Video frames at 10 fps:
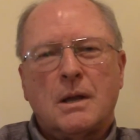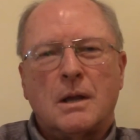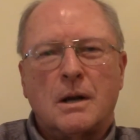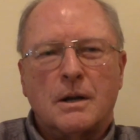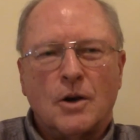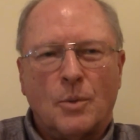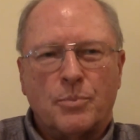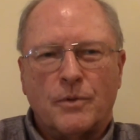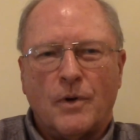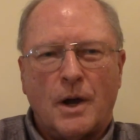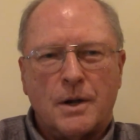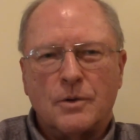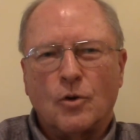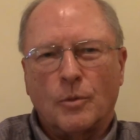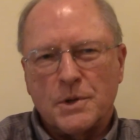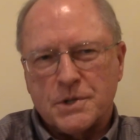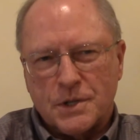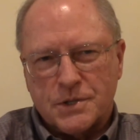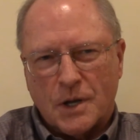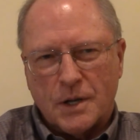and it helped provide enormous
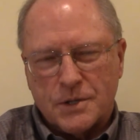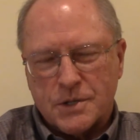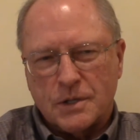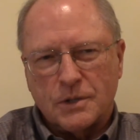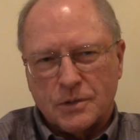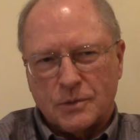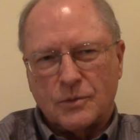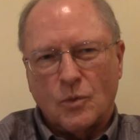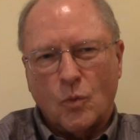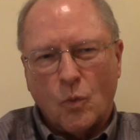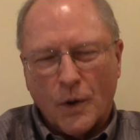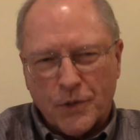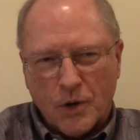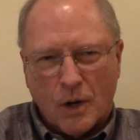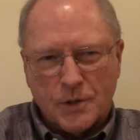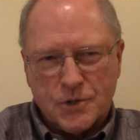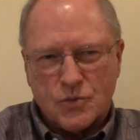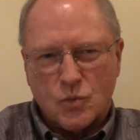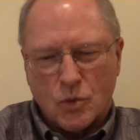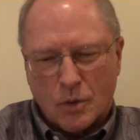insights into what the causes
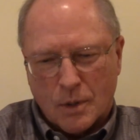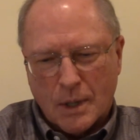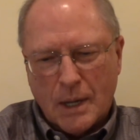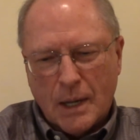were.